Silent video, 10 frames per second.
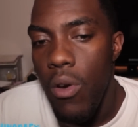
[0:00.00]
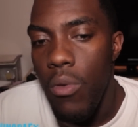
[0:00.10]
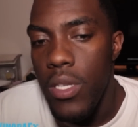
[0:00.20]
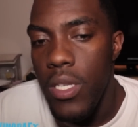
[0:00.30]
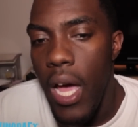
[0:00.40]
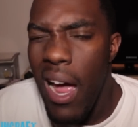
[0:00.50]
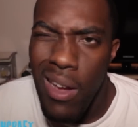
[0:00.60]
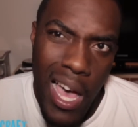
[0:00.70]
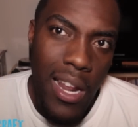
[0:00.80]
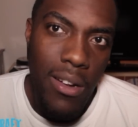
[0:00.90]
which I
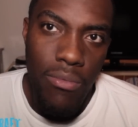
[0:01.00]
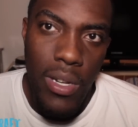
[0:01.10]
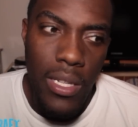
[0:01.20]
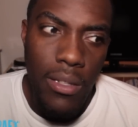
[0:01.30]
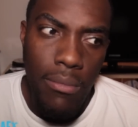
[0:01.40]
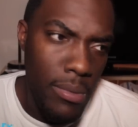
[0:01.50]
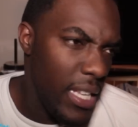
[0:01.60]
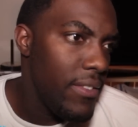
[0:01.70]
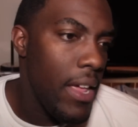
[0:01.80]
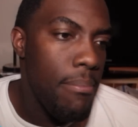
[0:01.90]
kind of really
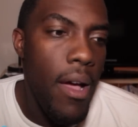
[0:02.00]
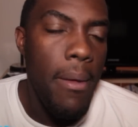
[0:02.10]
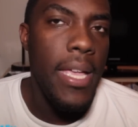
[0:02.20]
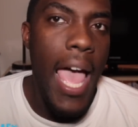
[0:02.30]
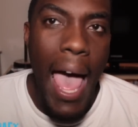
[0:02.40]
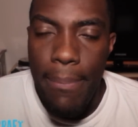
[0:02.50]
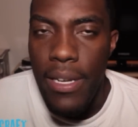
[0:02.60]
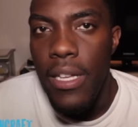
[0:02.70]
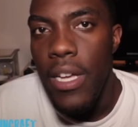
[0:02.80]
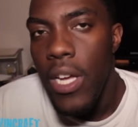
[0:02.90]
believe that probably
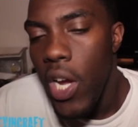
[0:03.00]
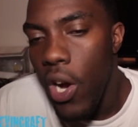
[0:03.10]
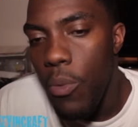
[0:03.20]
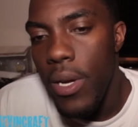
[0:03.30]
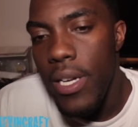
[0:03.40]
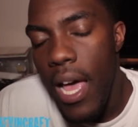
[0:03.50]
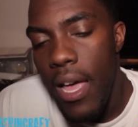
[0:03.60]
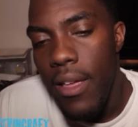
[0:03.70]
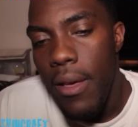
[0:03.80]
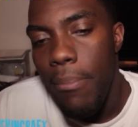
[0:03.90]
happened or
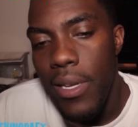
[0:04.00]
whatnot.